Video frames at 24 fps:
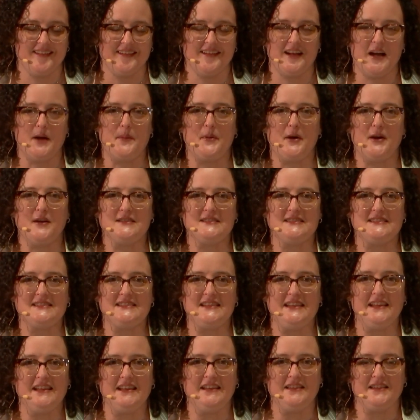Upon
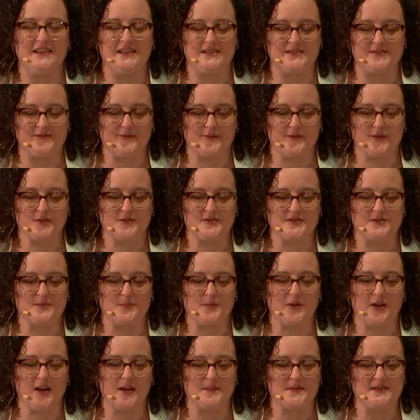seeing these first
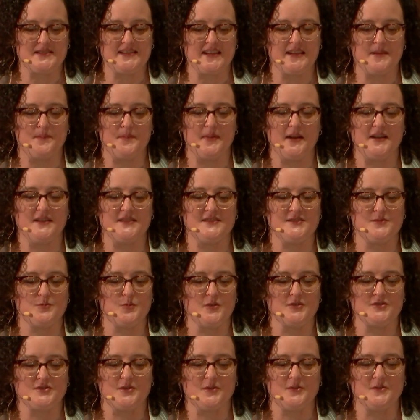promising buds,
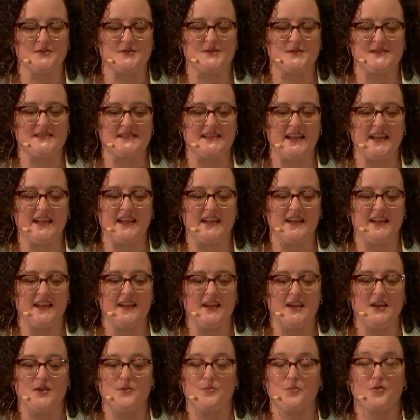we're told to say,
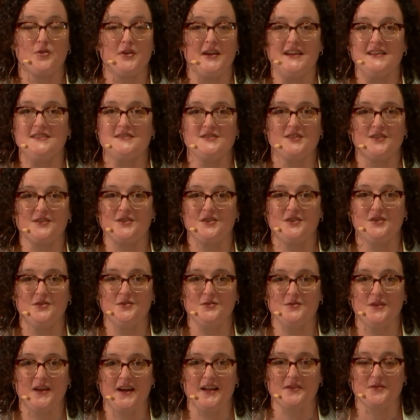"Praised are
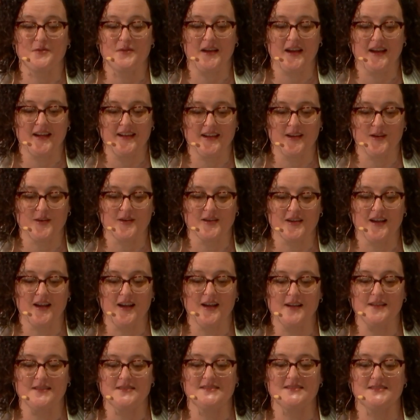you, Adonai, our
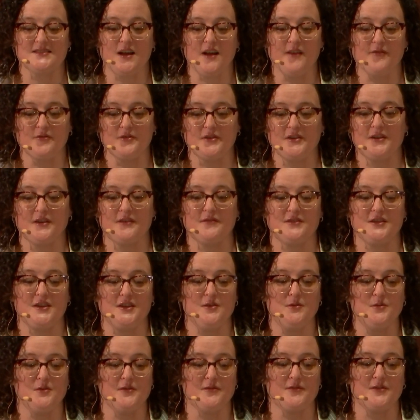God, sovereign of the
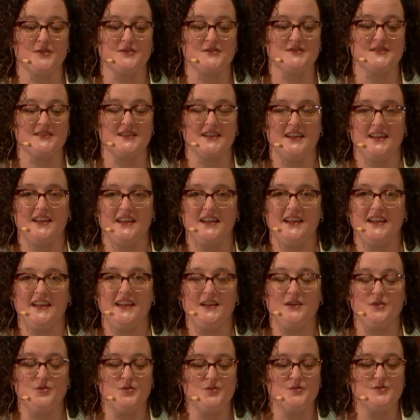universe,
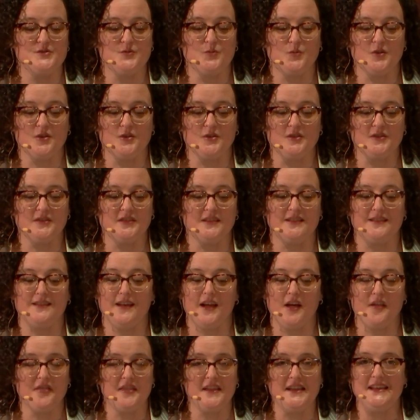in whose world
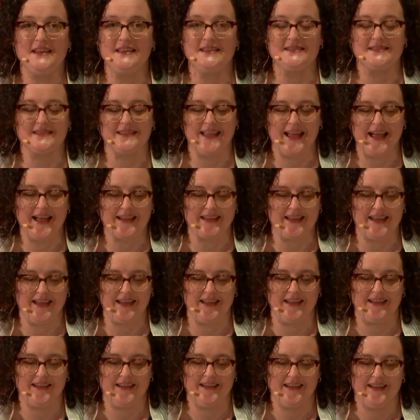nothing is
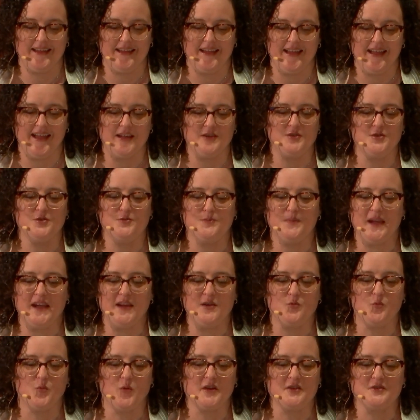lacking, and who
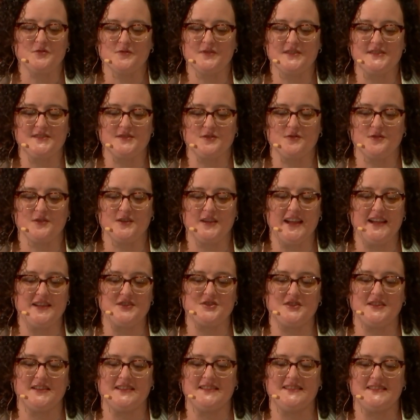made wondrous
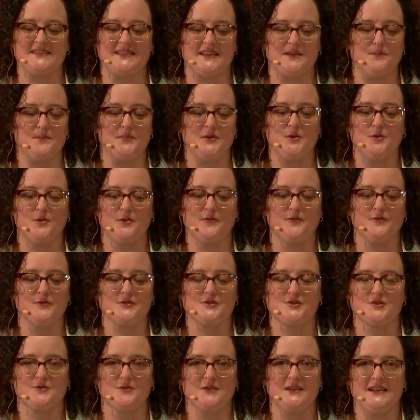creations and beautiful
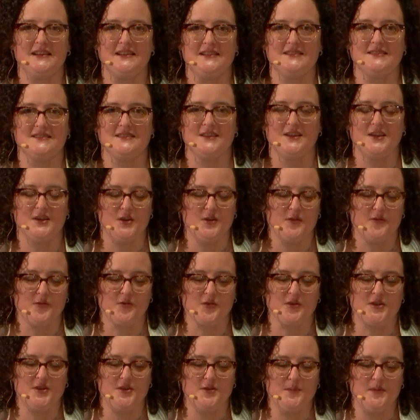trees
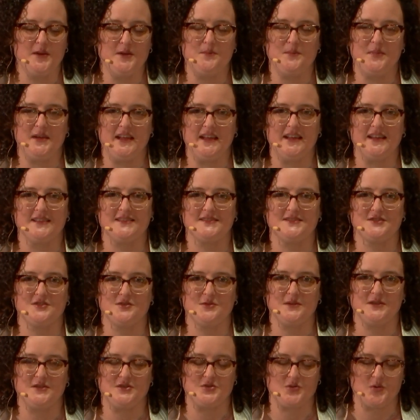for human beings
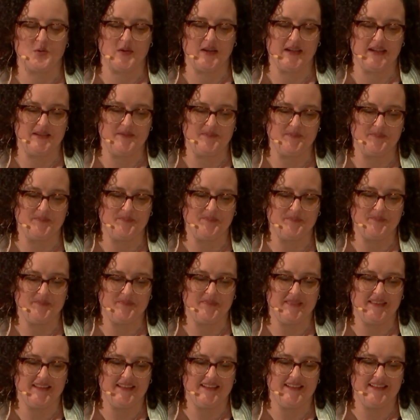to enjoy."
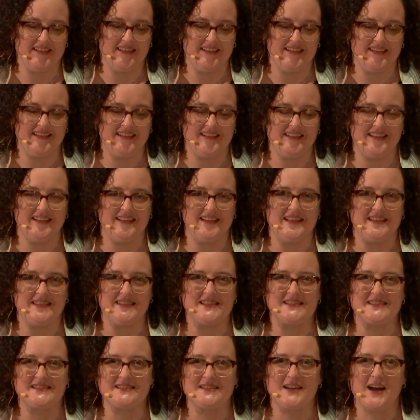
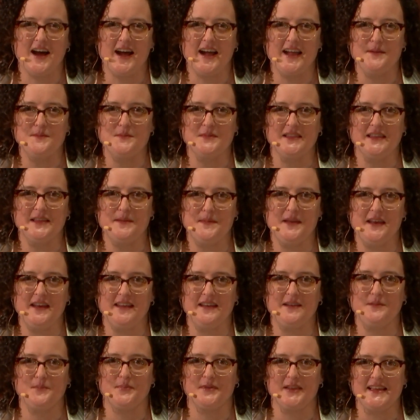This
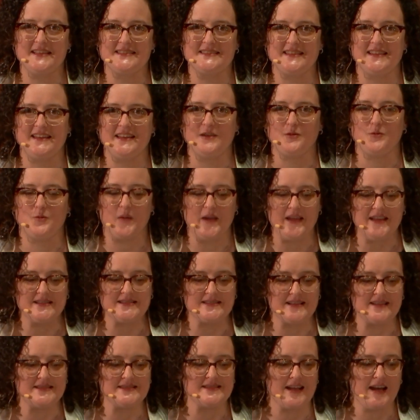time-limited blessing
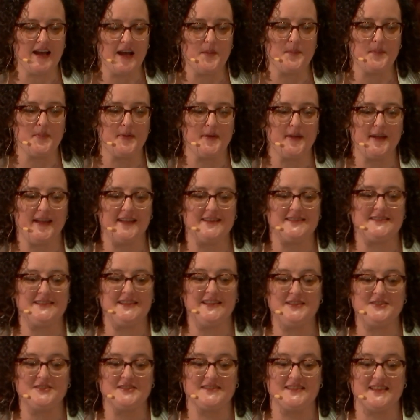wakes us up and
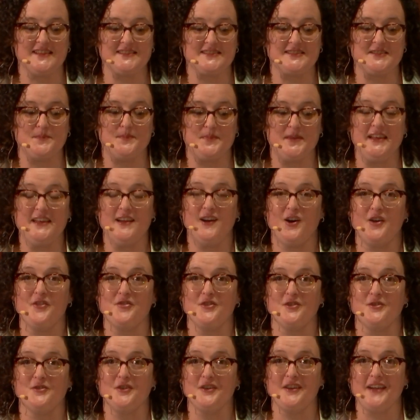teaches us to be on
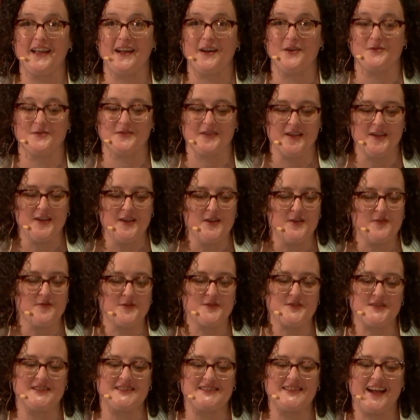the lookout
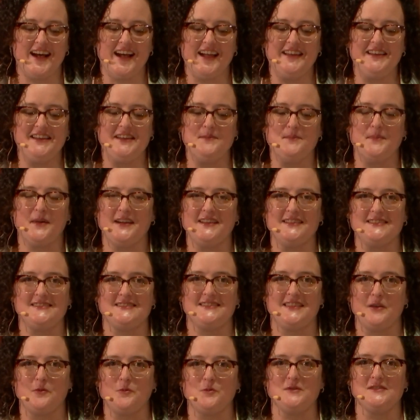for the tiny buds
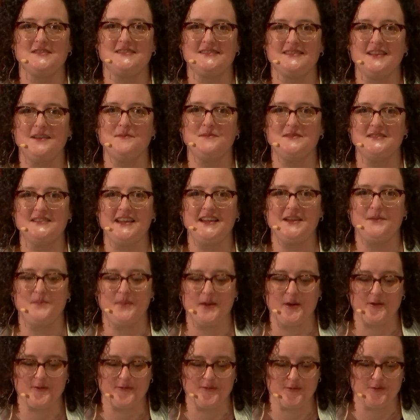that will someday
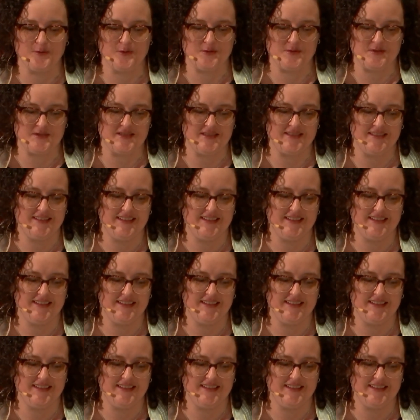bear fruit,